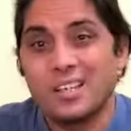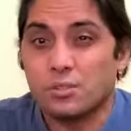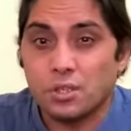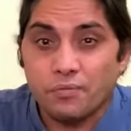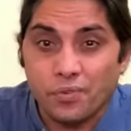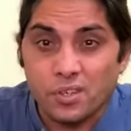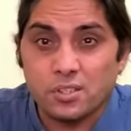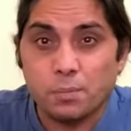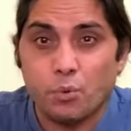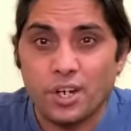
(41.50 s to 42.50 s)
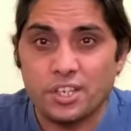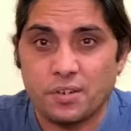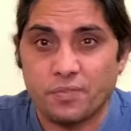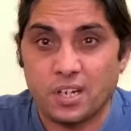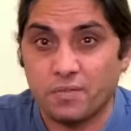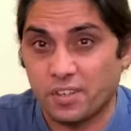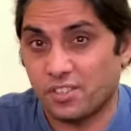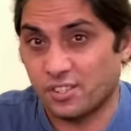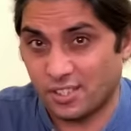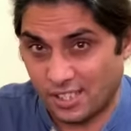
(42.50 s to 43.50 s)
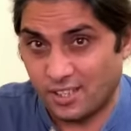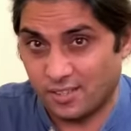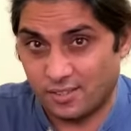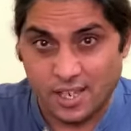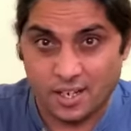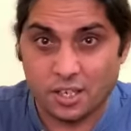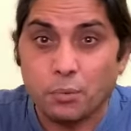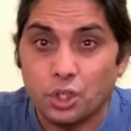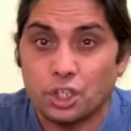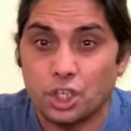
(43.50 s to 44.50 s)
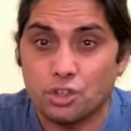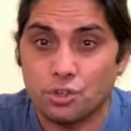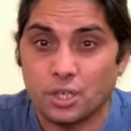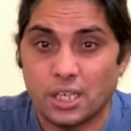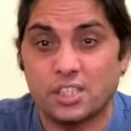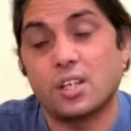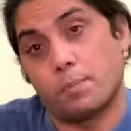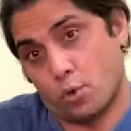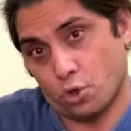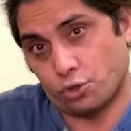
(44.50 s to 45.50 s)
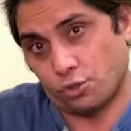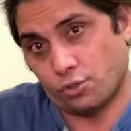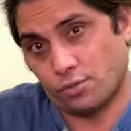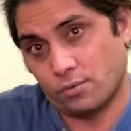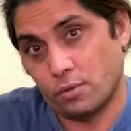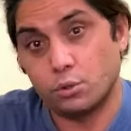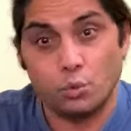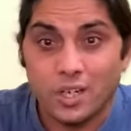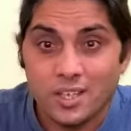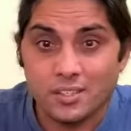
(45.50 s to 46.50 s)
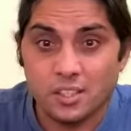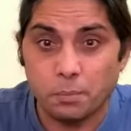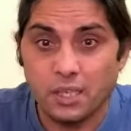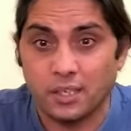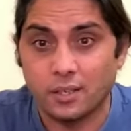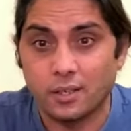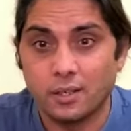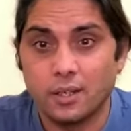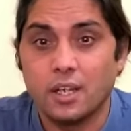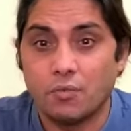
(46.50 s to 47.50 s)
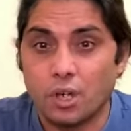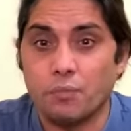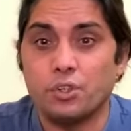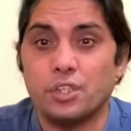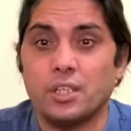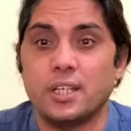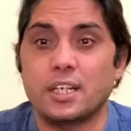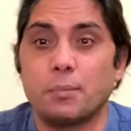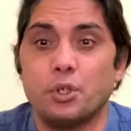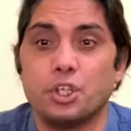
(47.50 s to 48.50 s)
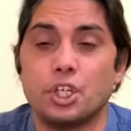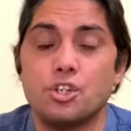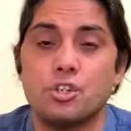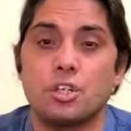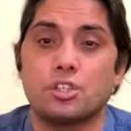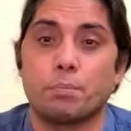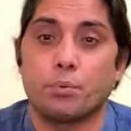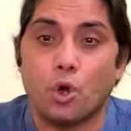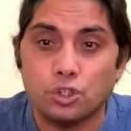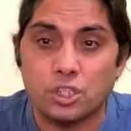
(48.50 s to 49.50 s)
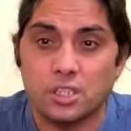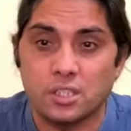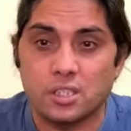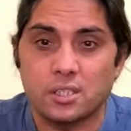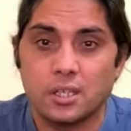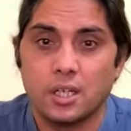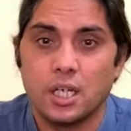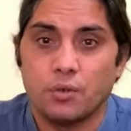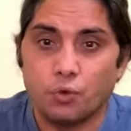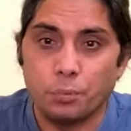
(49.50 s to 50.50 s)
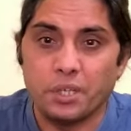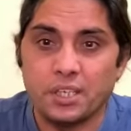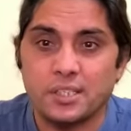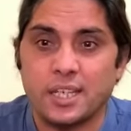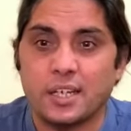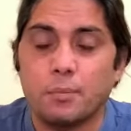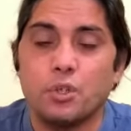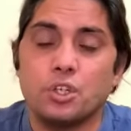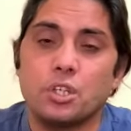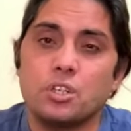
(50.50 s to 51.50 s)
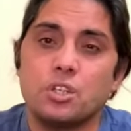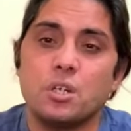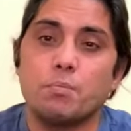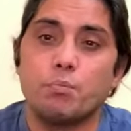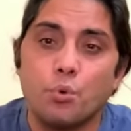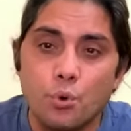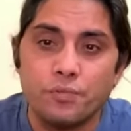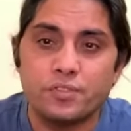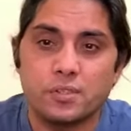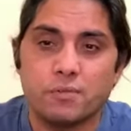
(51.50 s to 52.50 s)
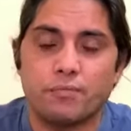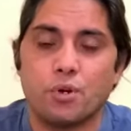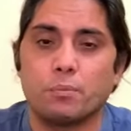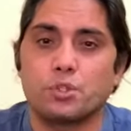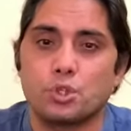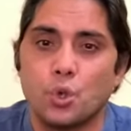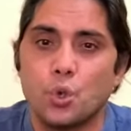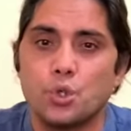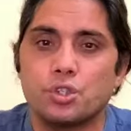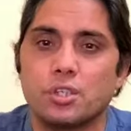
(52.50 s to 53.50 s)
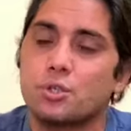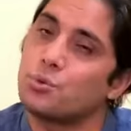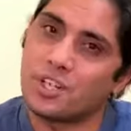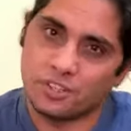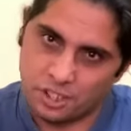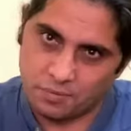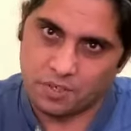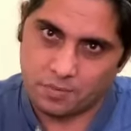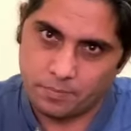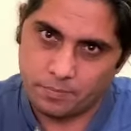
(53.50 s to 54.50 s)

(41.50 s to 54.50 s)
So the first point of convergence is that communication is a process. So what does it mean? When we say that communication is a process, we mean that communication moves from a source to a receiver.